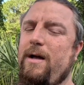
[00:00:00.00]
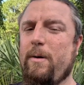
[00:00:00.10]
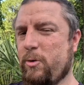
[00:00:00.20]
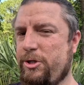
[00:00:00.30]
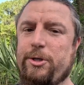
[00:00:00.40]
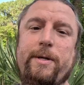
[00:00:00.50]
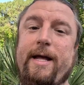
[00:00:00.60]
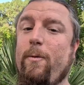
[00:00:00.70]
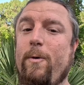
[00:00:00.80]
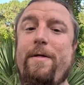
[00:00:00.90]
And we're
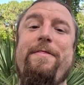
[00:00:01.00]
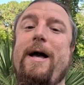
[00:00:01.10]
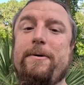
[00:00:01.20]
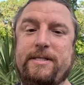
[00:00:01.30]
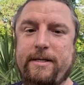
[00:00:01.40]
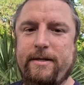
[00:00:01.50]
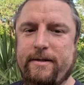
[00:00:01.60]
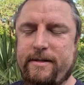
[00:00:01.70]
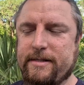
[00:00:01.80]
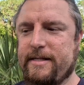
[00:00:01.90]
shooting at 1000
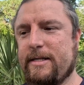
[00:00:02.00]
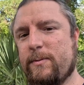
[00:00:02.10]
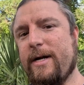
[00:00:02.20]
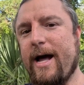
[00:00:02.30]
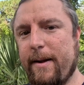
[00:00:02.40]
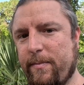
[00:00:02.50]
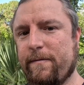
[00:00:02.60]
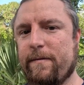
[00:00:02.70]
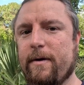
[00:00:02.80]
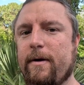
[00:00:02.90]
because that's what I
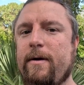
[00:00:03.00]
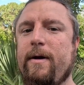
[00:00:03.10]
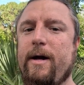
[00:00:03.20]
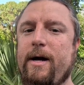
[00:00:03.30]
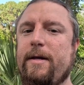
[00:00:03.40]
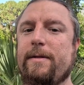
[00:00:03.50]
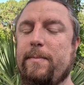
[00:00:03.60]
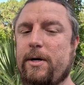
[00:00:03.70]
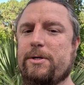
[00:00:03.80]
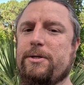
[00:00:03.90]
prefer on the
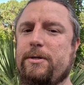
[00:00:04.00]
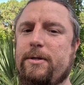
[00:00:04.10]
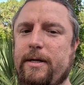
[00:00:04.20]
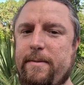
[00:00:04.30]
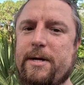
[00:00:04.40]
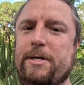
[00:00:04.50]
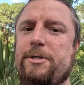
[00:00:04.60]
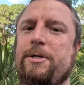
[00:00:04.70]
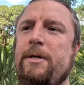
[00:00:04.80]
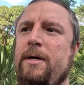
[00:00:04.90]
partial
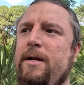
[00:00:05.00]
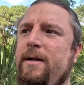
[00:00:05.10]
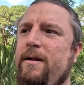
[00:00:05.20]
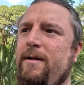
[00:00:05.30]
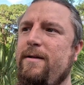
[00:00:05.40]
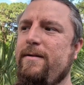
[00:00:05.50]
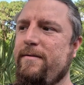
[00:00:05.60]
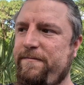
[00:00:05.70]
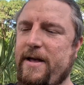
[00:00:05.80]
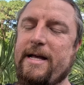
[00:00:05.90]
image
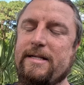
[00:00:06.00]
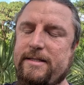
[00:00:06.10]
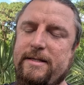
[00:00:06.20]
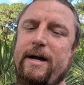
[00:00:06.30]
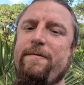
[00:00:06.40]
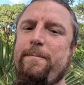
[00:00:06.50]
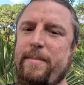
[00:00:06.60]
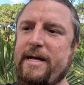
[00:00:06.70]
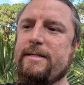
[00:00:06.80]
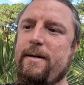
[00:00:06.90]
phase stuff
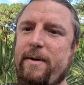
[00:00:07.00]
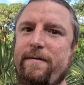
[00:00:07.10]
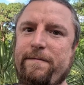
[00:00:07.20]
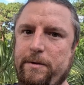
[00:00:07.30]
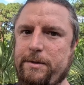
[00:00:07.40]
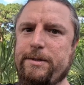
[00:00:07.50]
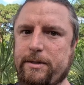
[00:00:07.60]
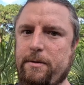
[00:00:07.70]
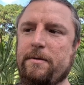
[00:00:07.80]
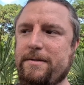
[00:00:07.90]
based on my full
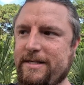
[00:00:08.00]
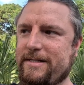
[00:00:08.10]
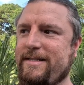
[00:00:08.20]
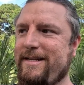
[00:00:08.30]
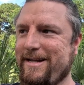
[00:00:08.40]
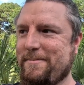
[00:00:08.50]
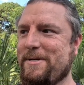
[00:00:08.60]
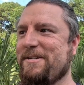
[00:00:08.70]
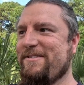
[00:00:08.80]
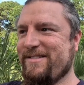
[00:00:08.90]
solar disk
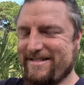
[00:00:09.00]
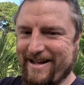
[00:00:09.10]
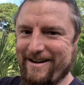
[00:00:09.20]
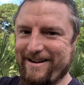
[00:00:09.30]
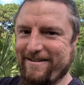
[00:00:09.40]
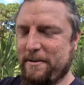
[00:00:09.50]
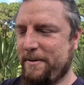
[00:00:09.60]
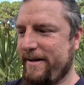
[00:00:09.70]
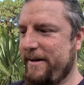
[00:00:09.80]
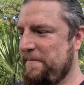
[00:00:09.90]
image setting,
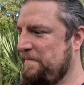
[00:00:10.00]
okay?